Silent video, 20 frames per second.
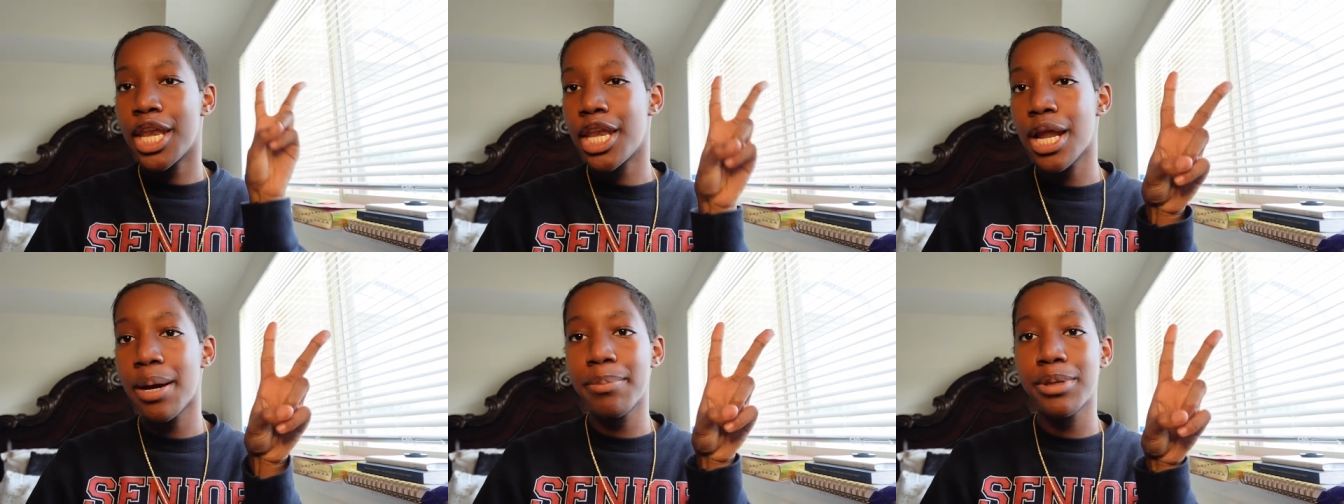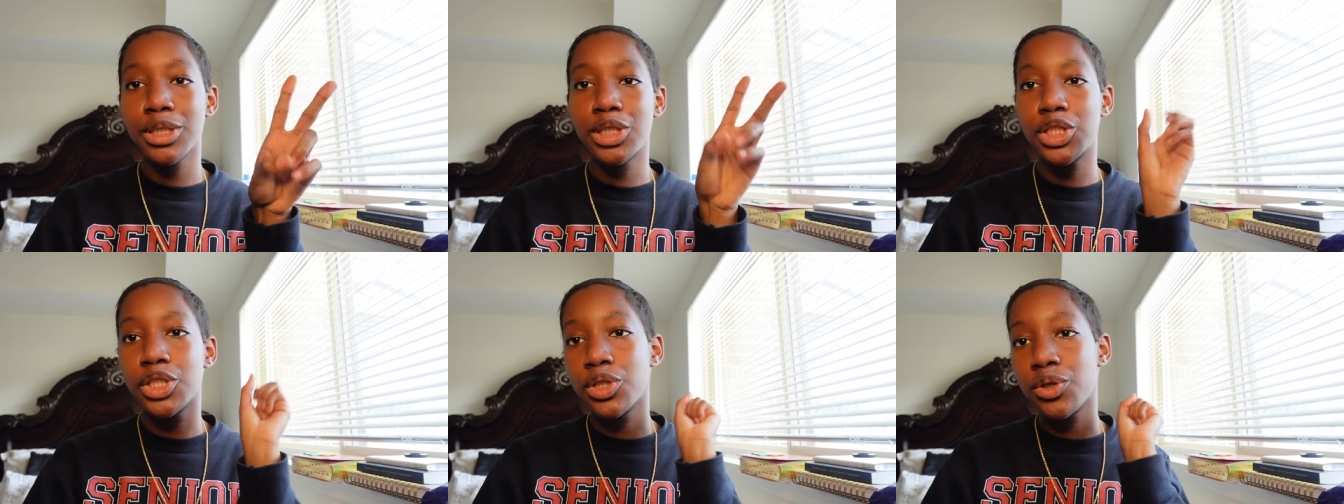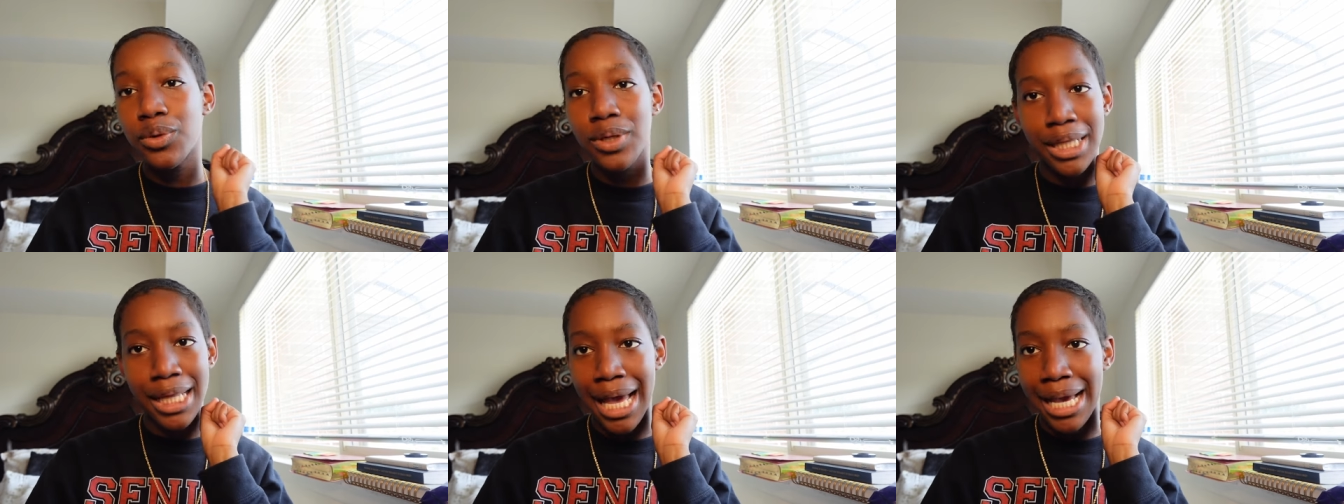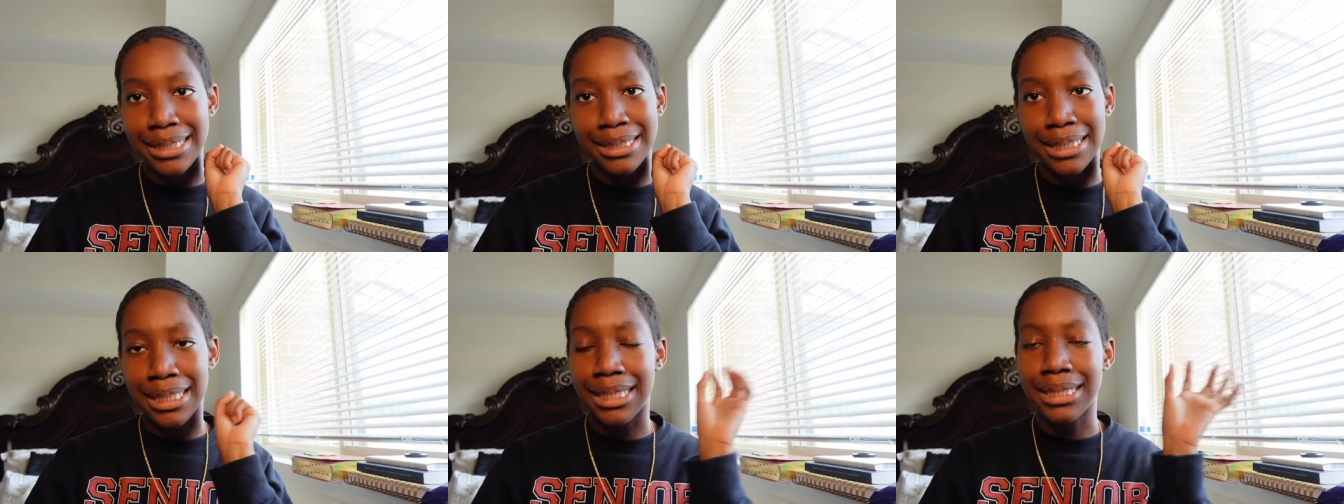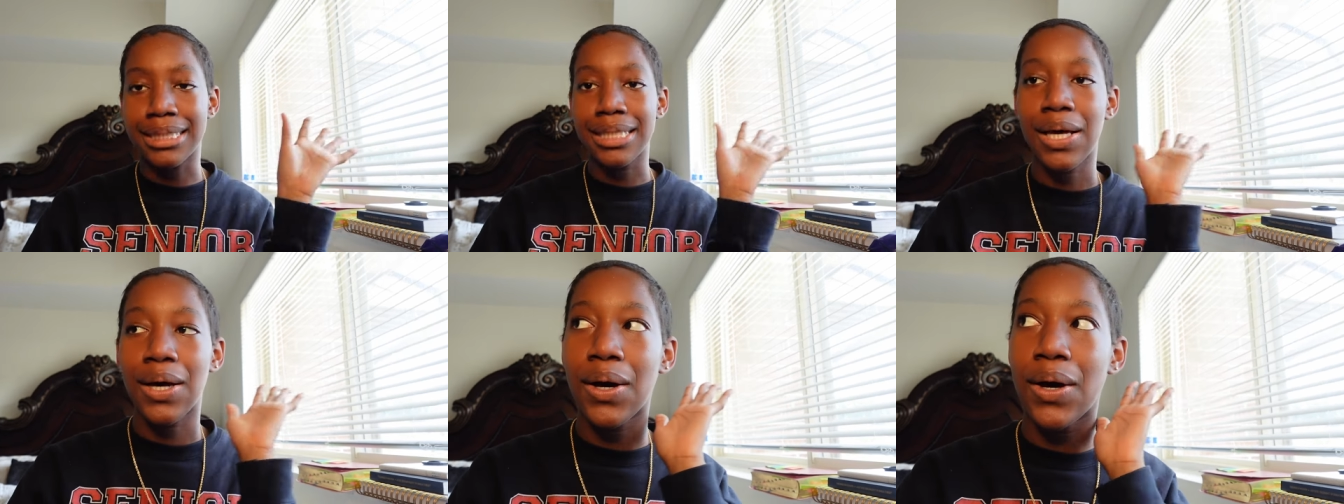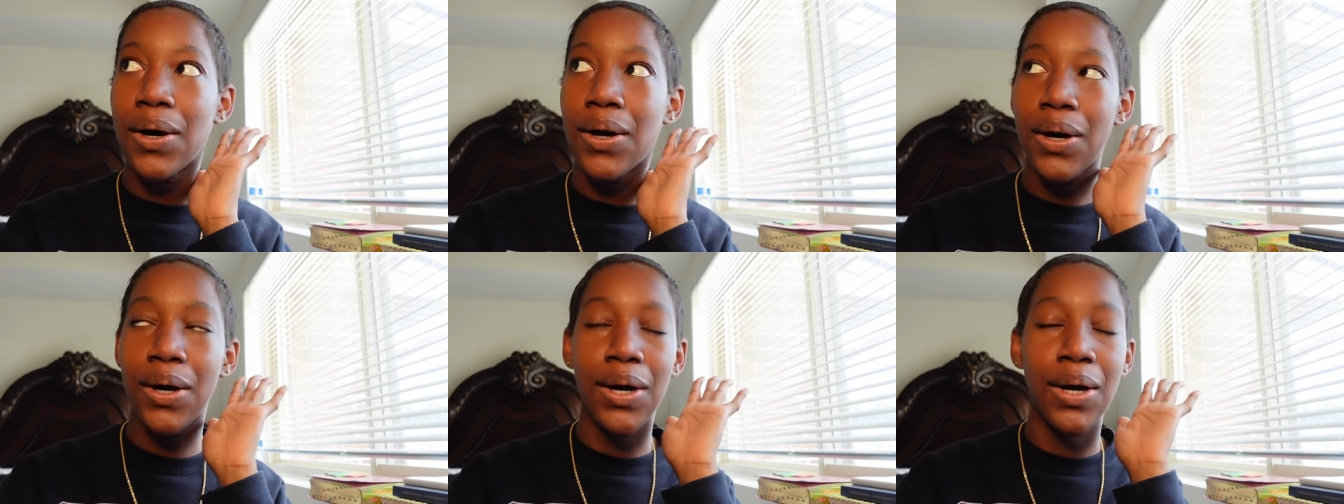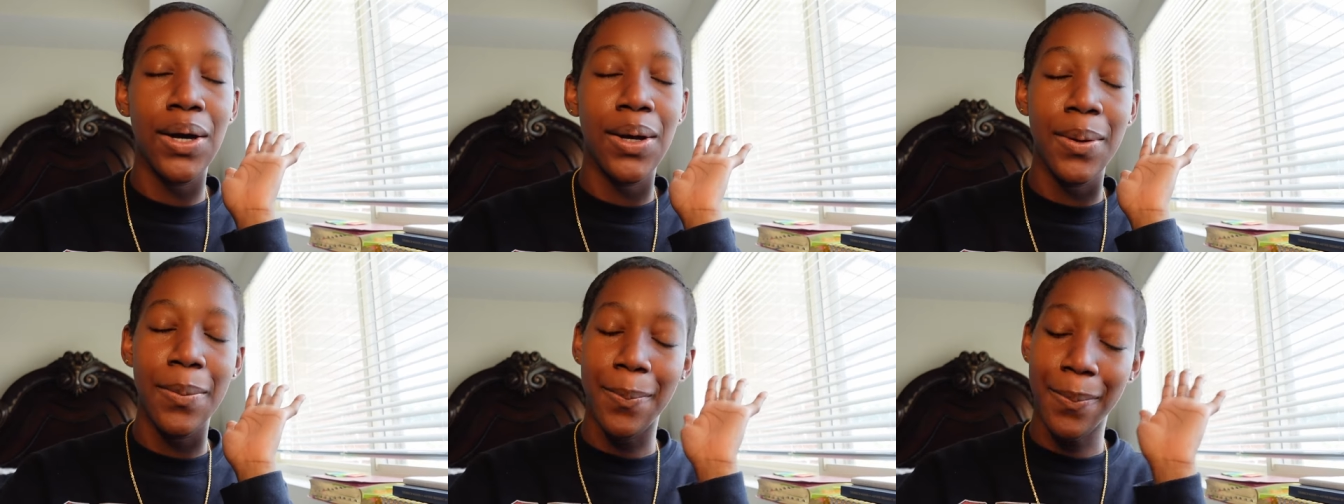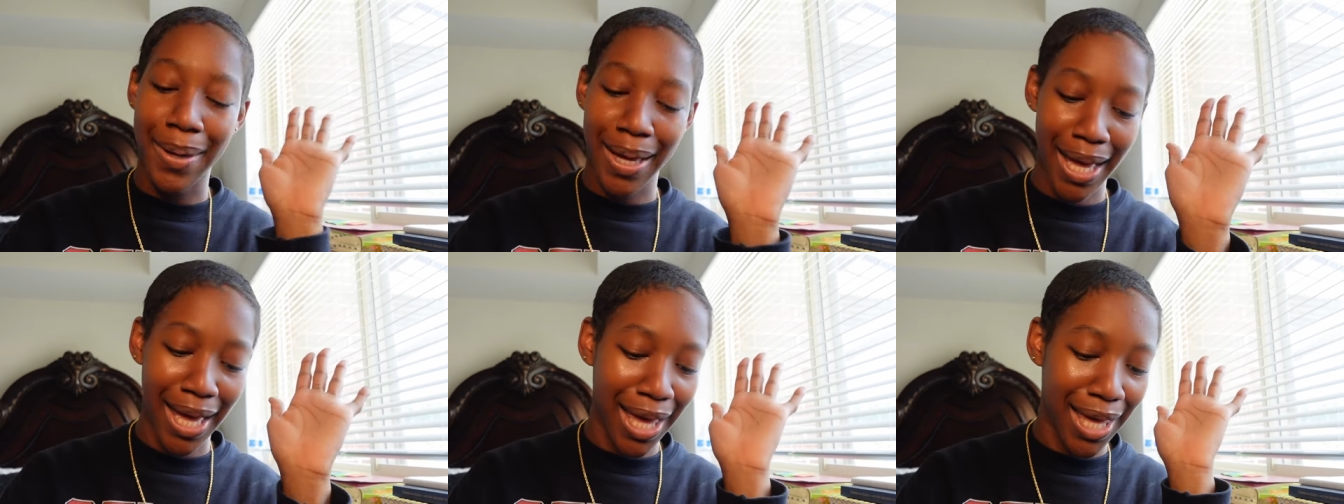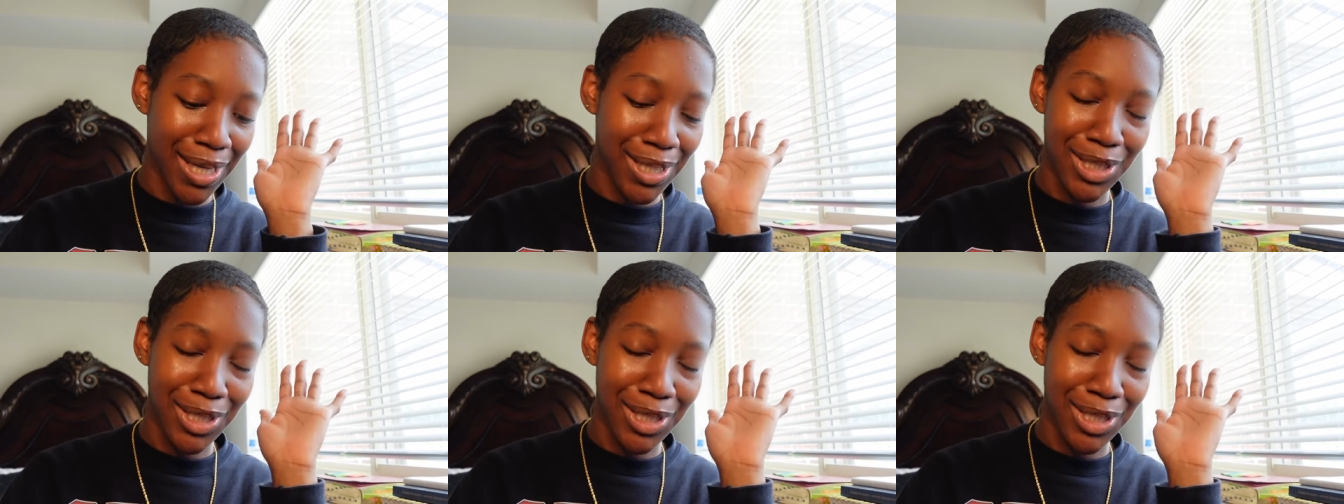Number two, classes. Oh my